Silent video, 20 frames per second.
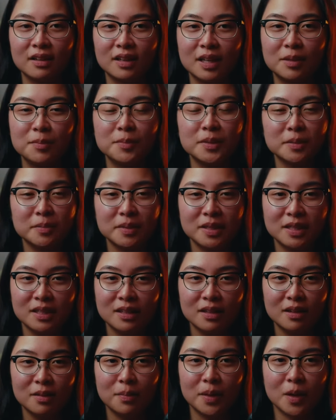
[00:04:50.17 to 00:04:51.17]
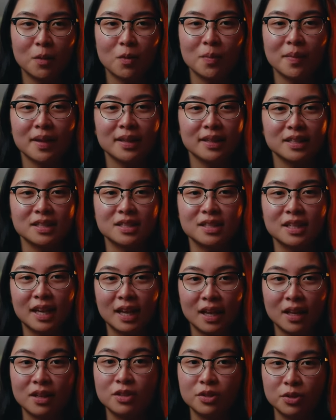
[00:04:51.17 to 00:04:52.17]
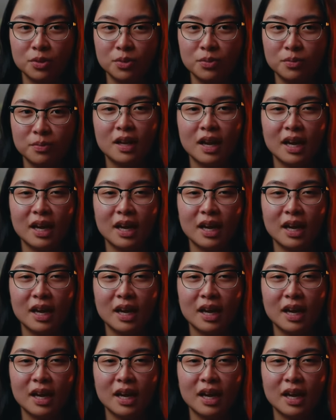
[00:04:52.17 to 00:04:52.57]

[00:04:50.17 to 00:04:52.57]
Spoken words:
am limited by what my lens can do.